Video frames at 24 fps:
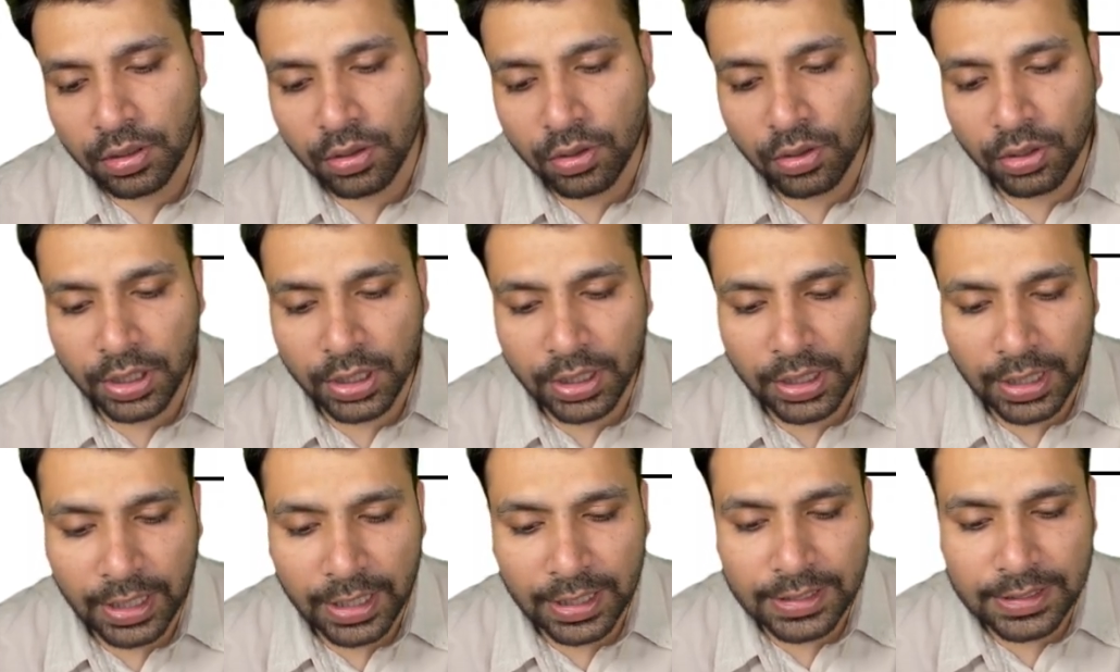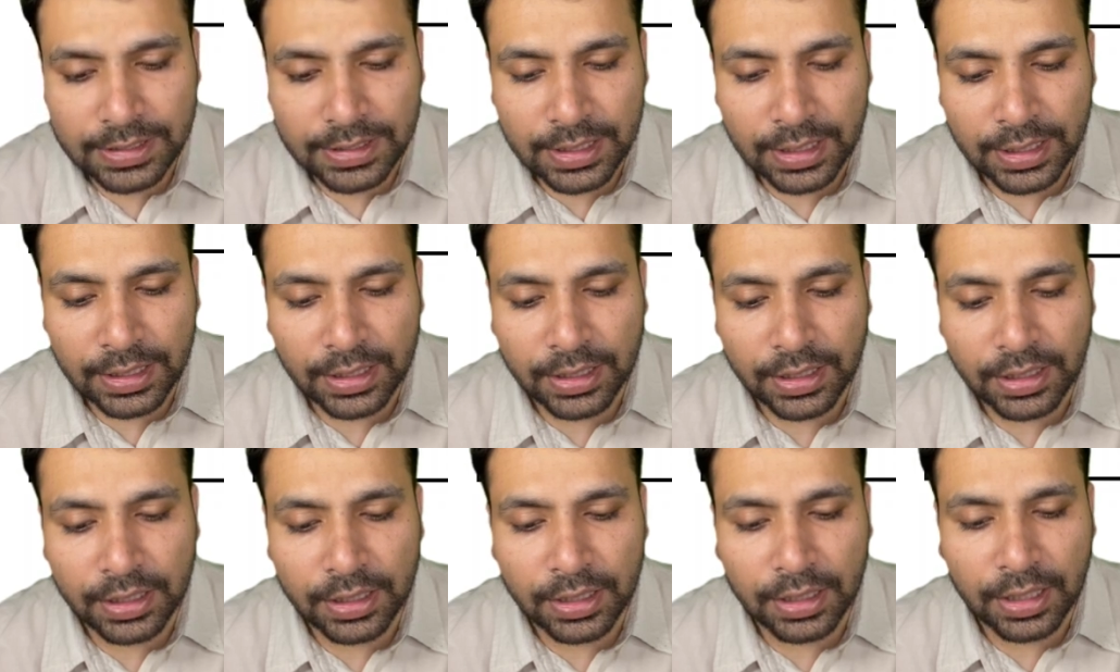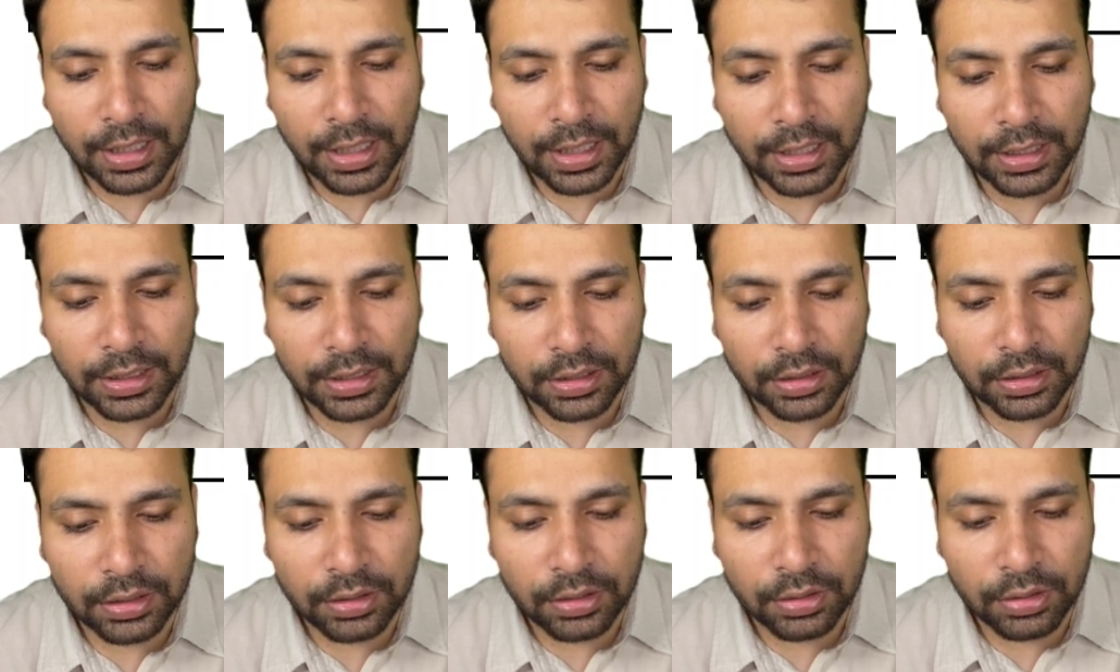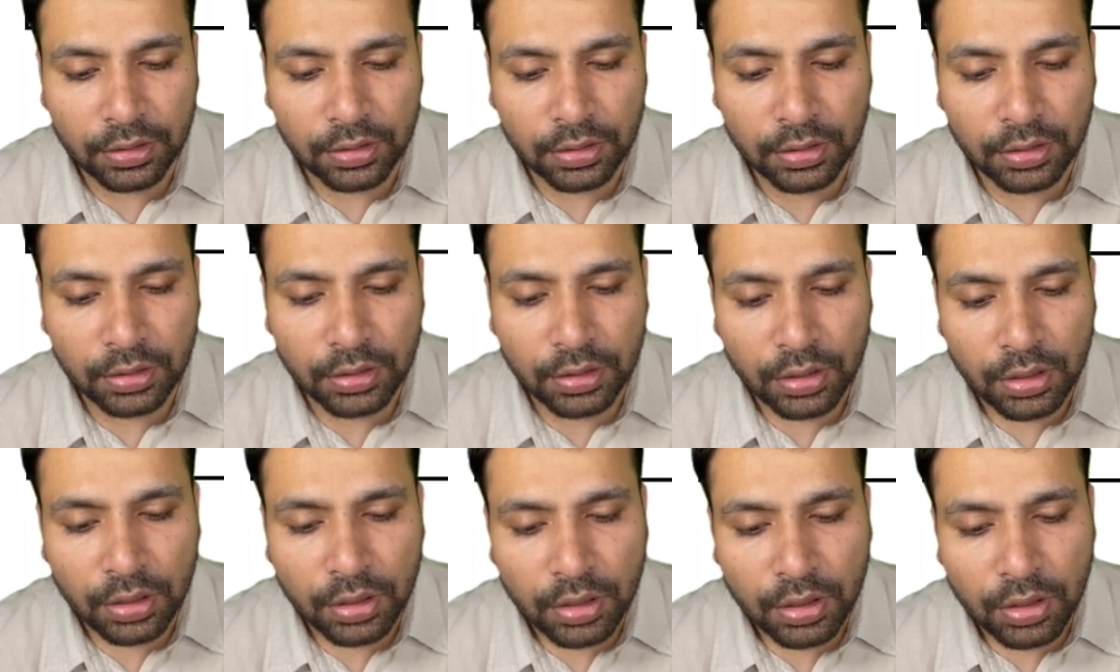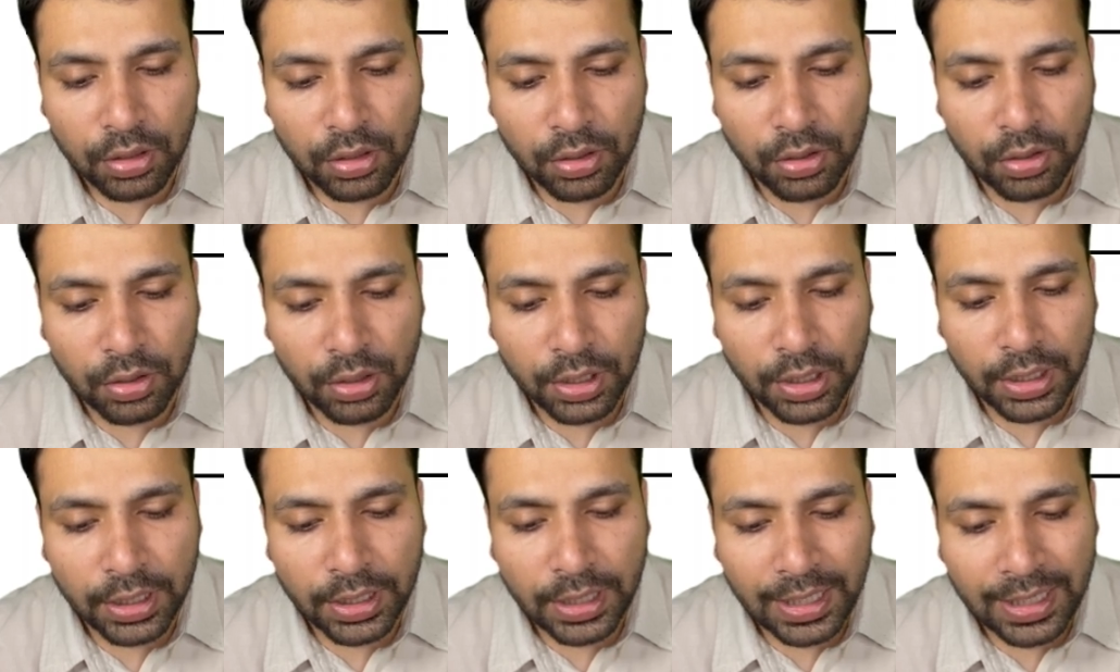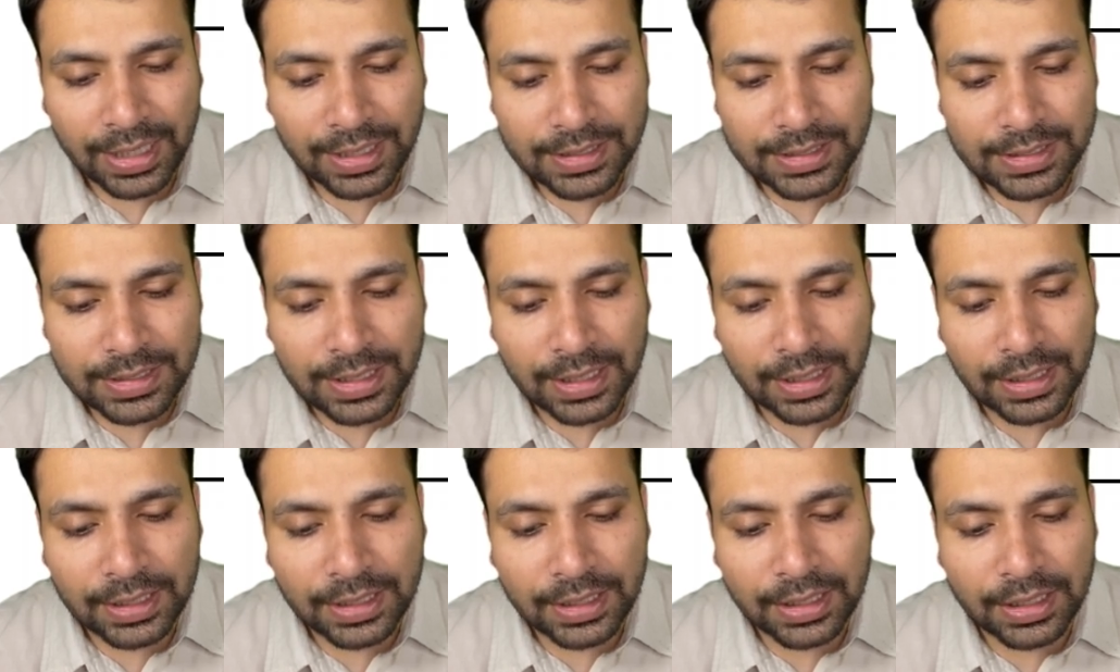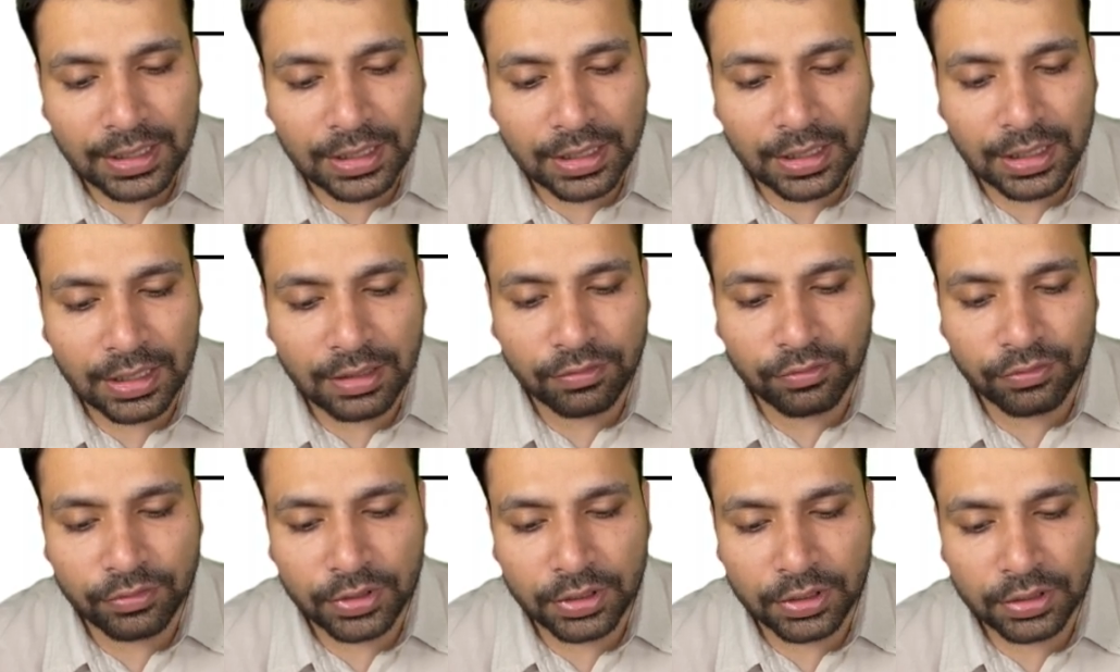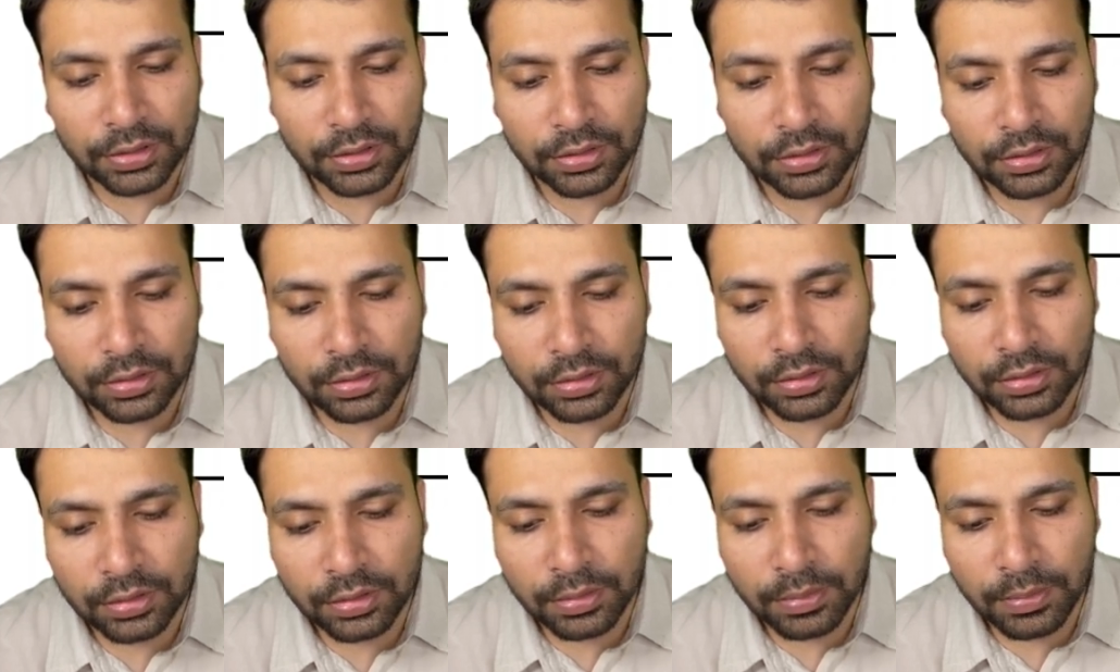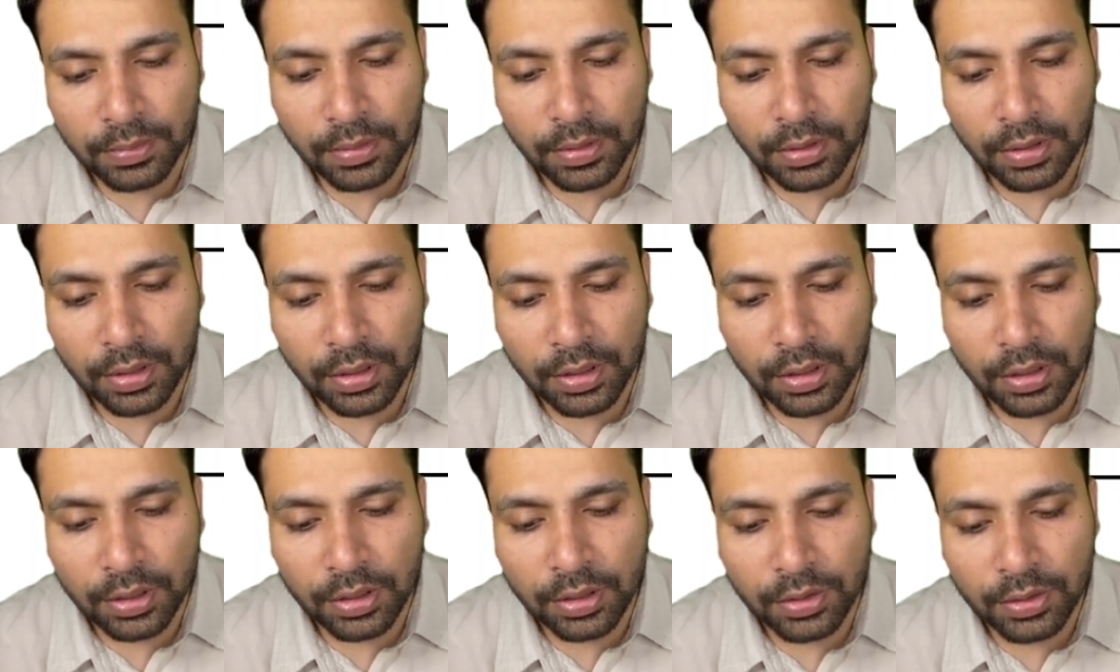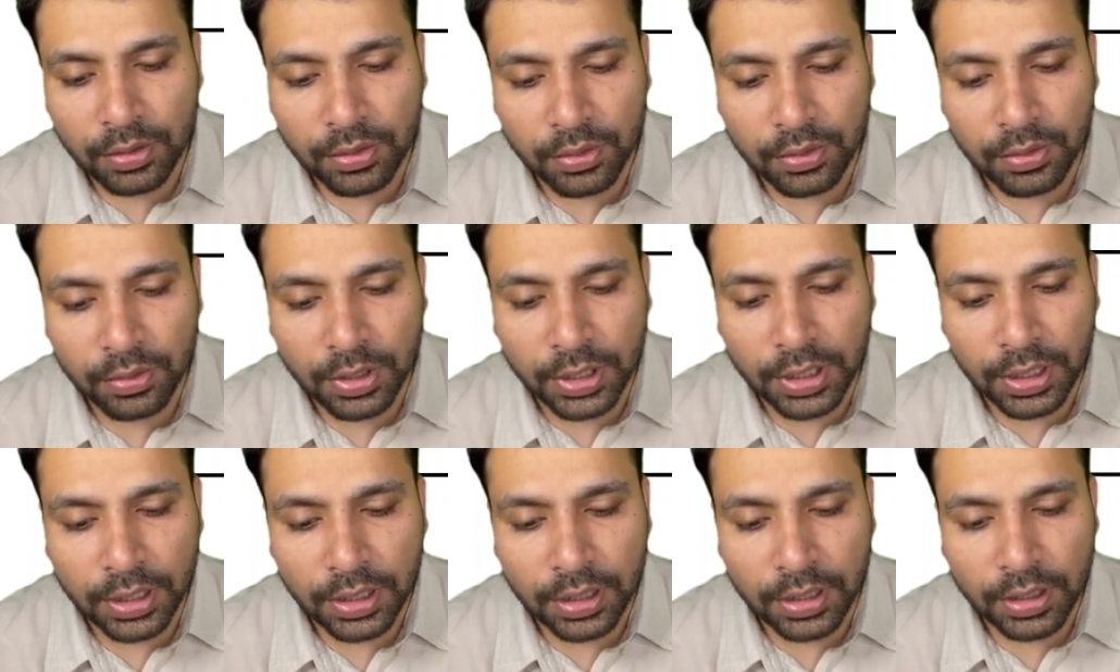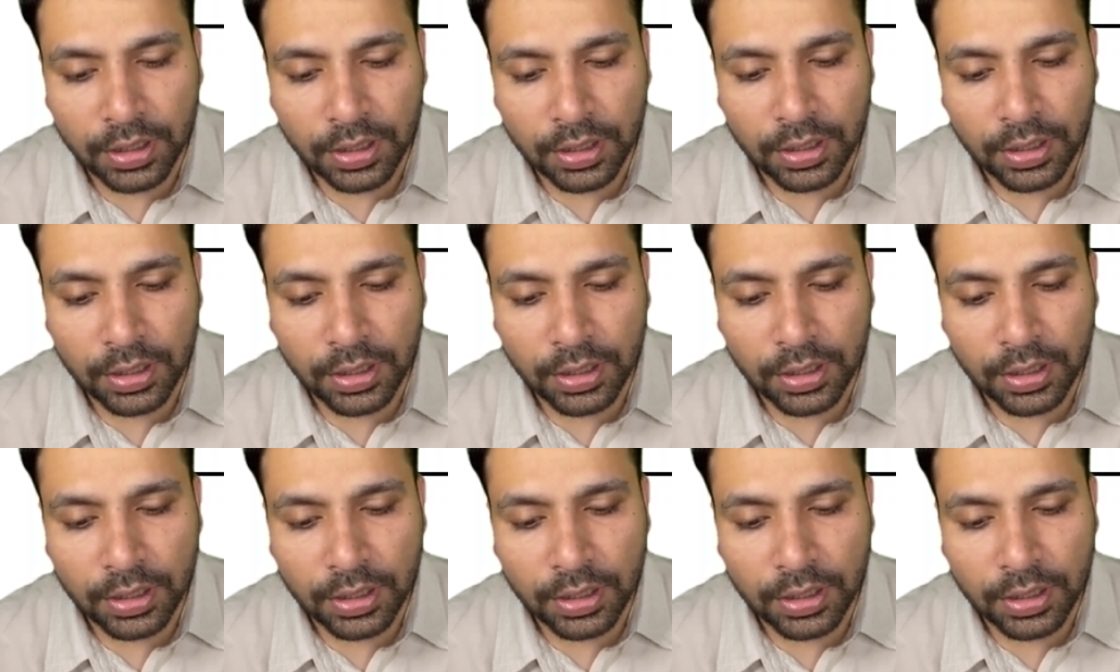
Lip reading: or an extended right or an extended left. Okay,